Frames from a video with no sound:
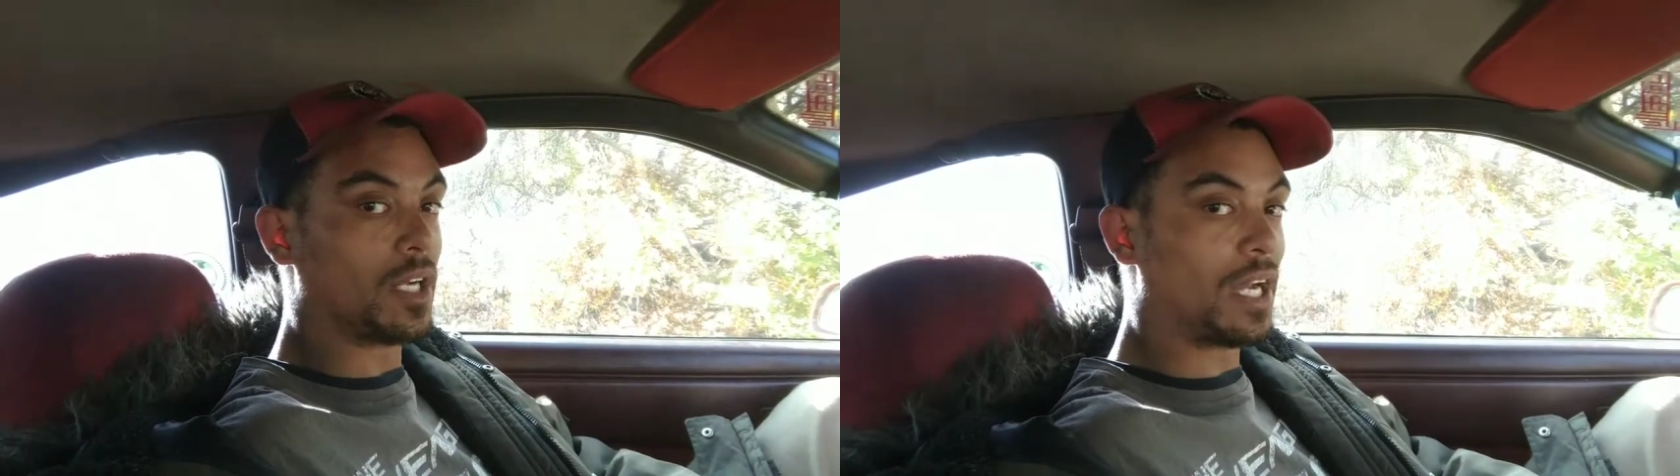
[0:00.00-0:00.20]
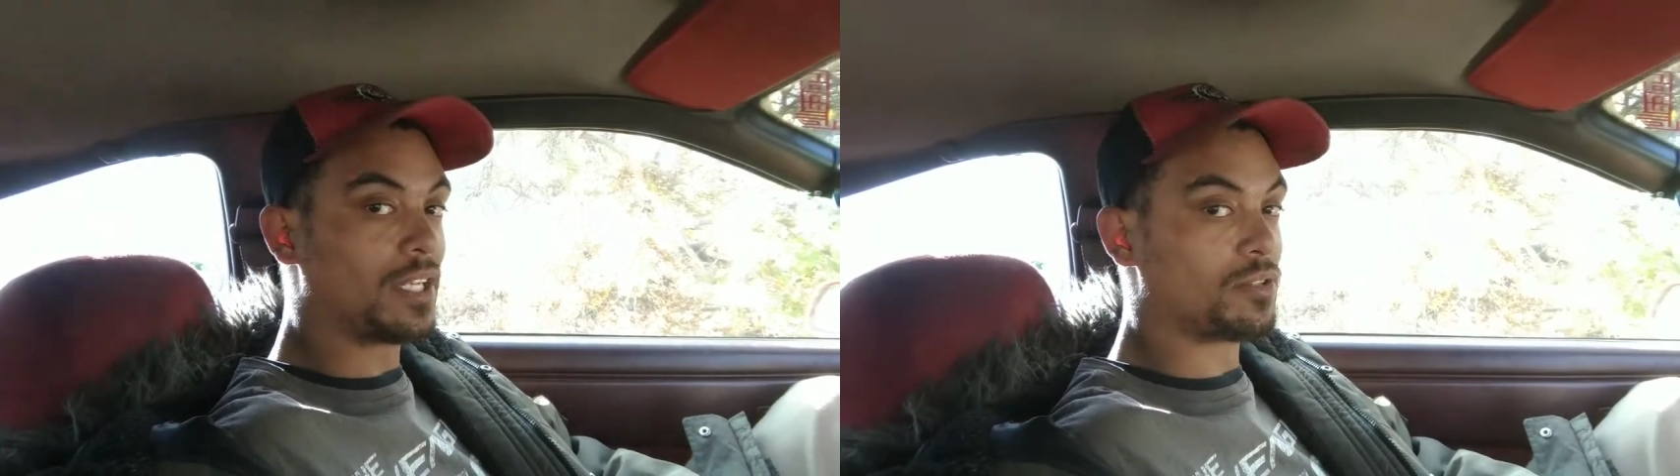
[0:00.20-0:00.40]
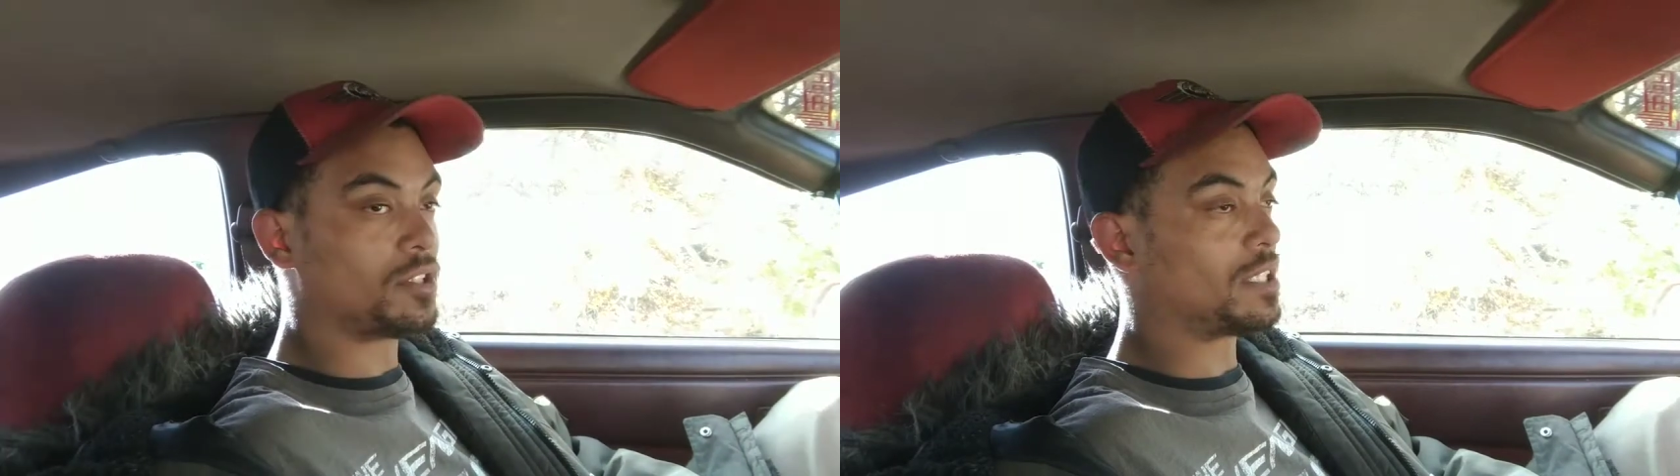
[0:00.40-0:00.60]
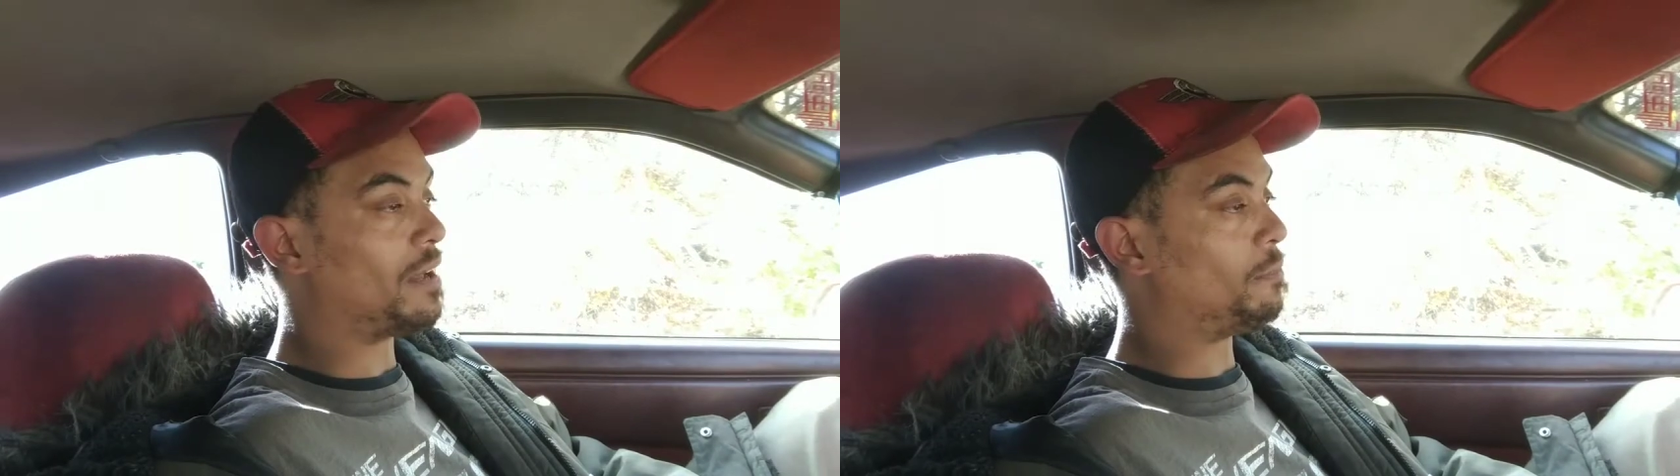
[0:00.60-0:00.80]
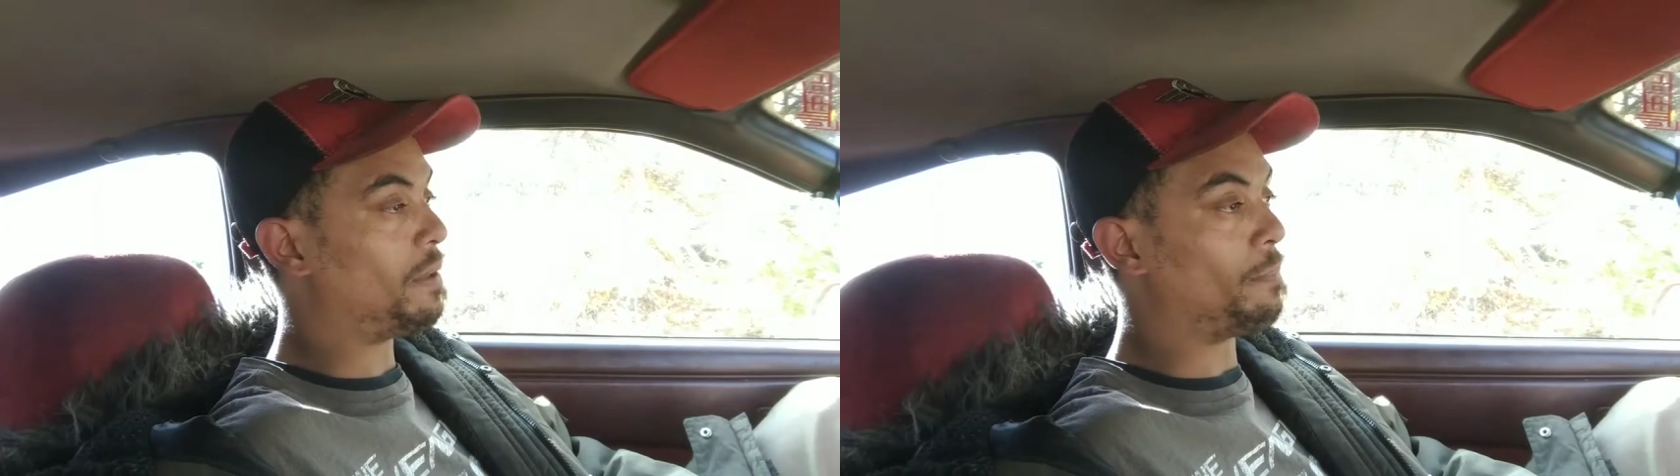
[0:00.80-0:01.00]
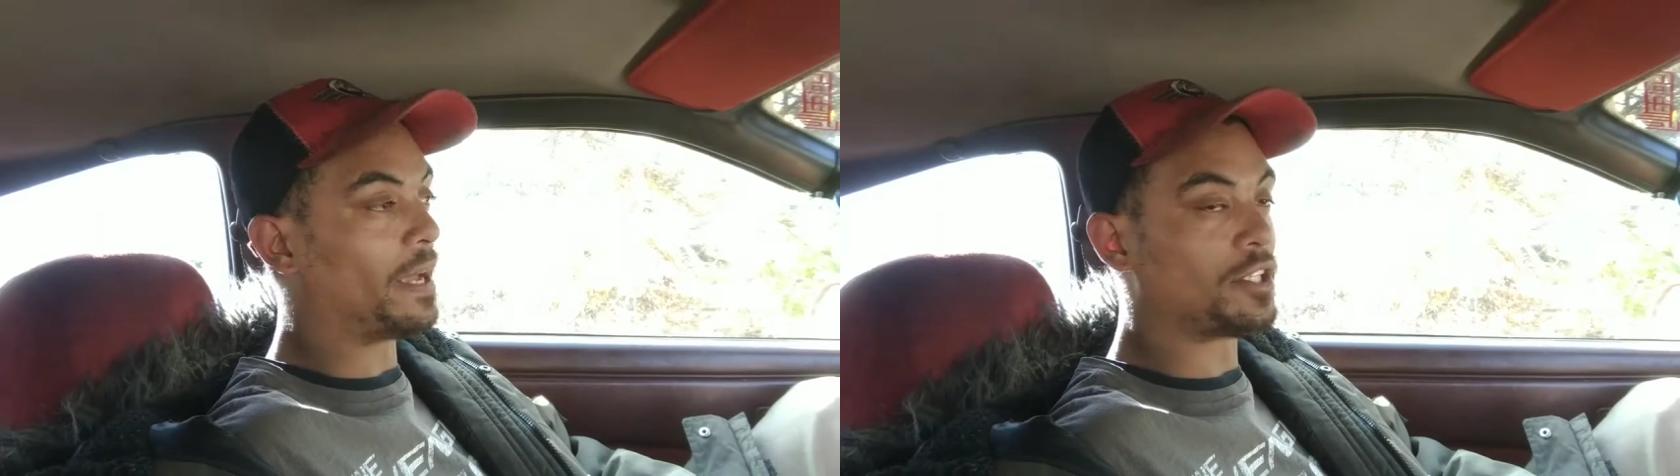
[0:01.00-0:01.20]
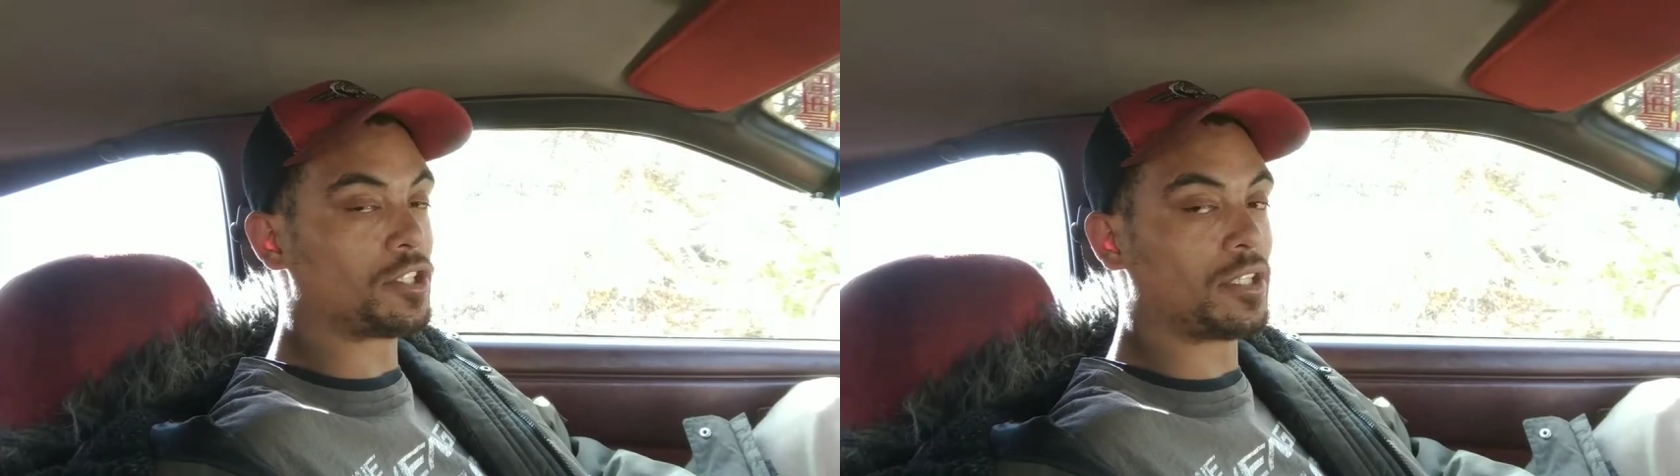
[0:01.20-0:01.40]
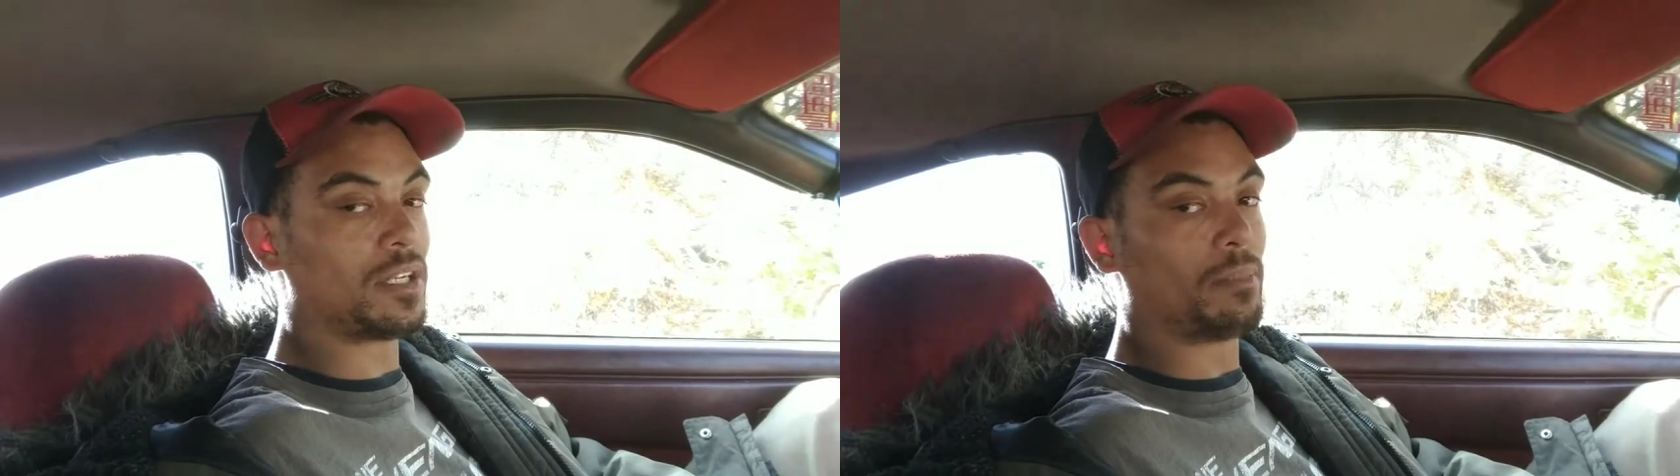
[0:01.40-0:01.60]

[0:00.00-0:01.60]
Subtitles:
guys will just have to be patient.